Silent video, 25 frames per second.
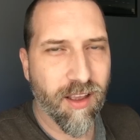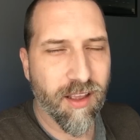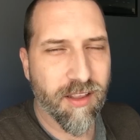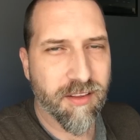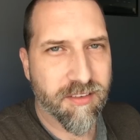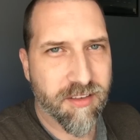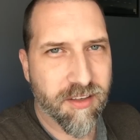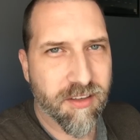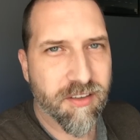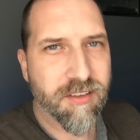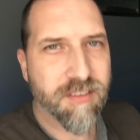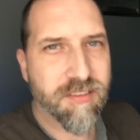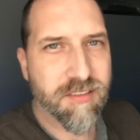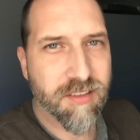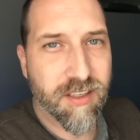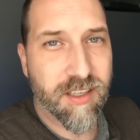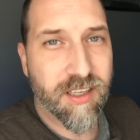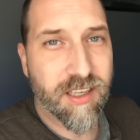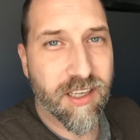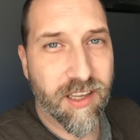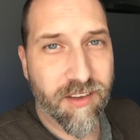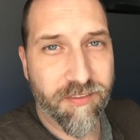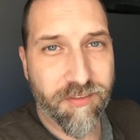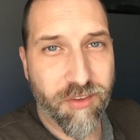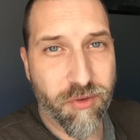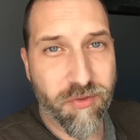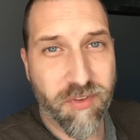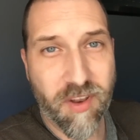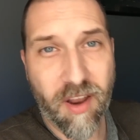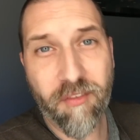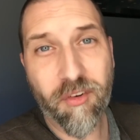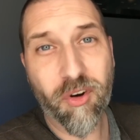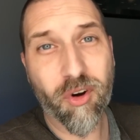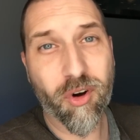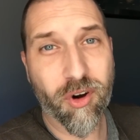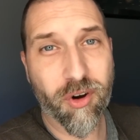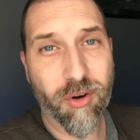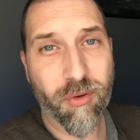And seriously, if you've
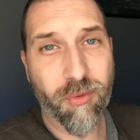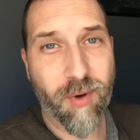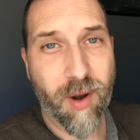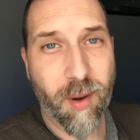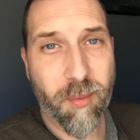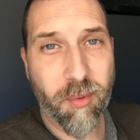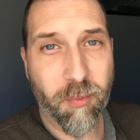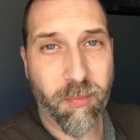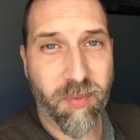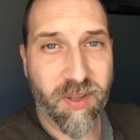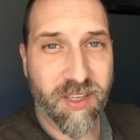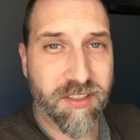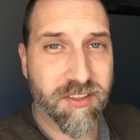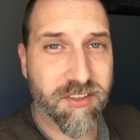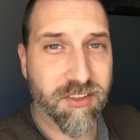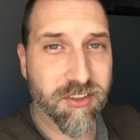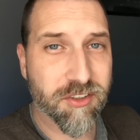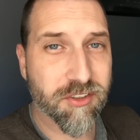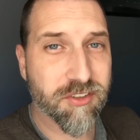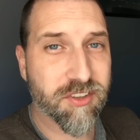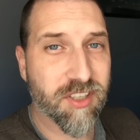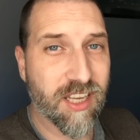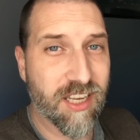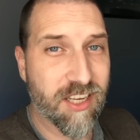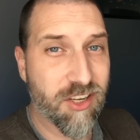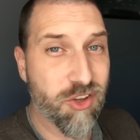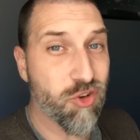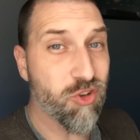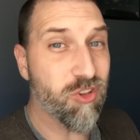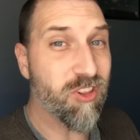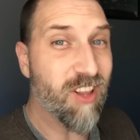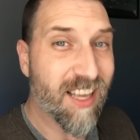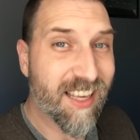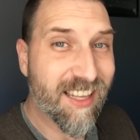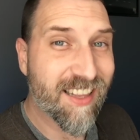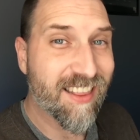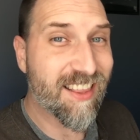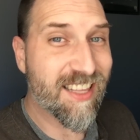never heard of Rebel Pixels and you
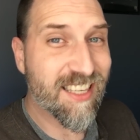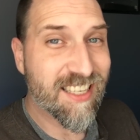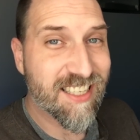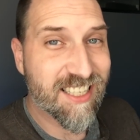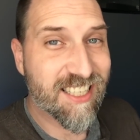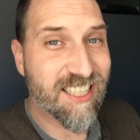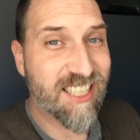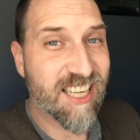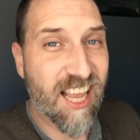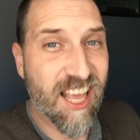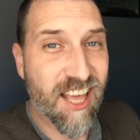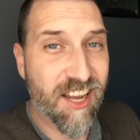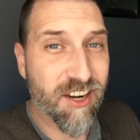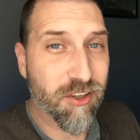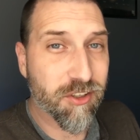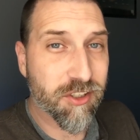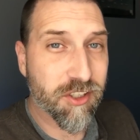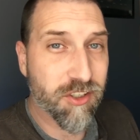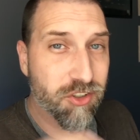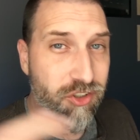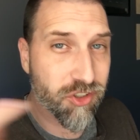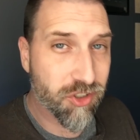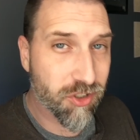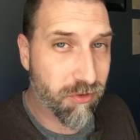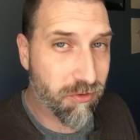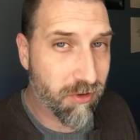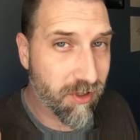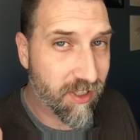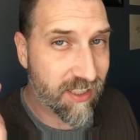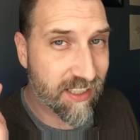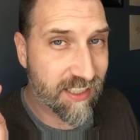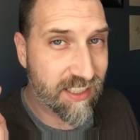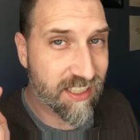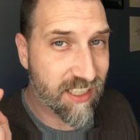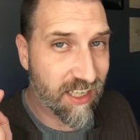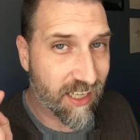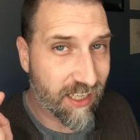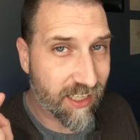like this channel, you should
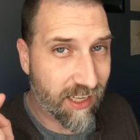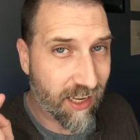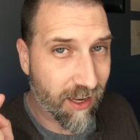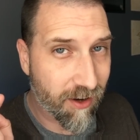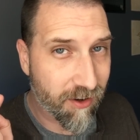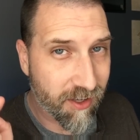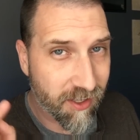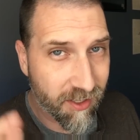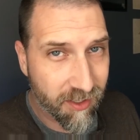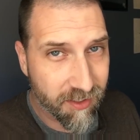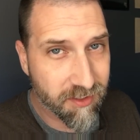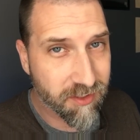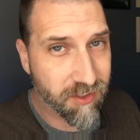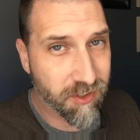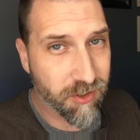really check out his